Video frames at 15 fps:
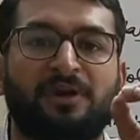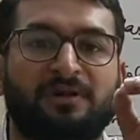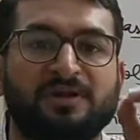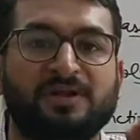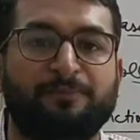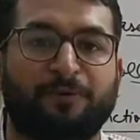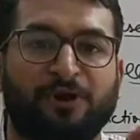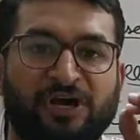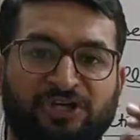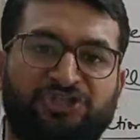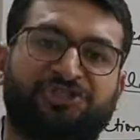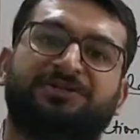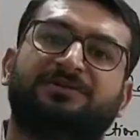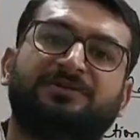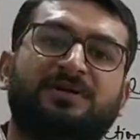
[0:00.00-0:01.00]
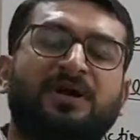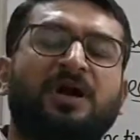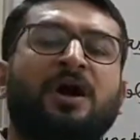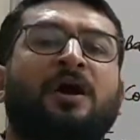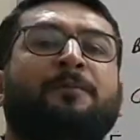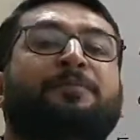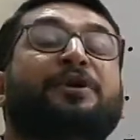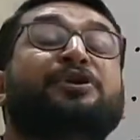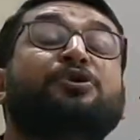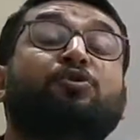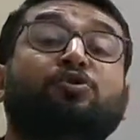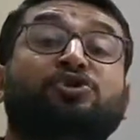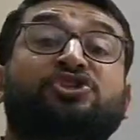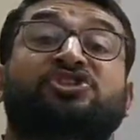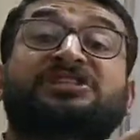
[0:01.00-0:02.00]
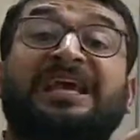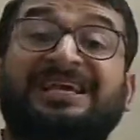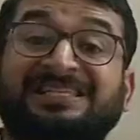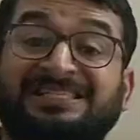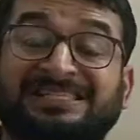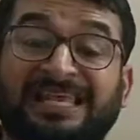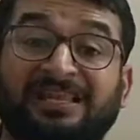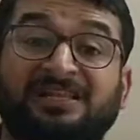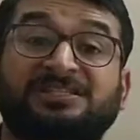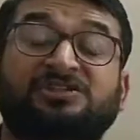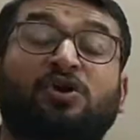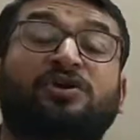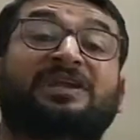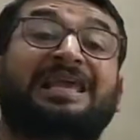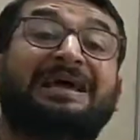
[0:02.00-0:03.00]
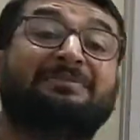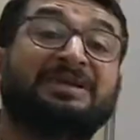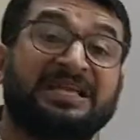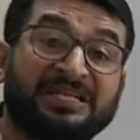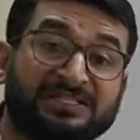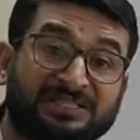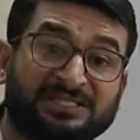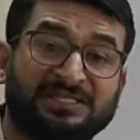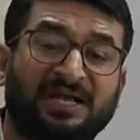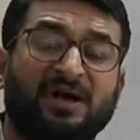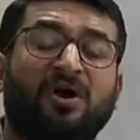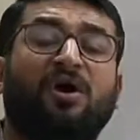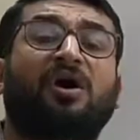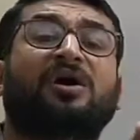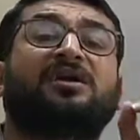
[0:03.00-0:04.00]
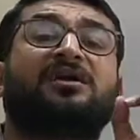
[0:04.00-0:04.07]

reproduction produce sex cells or gametes or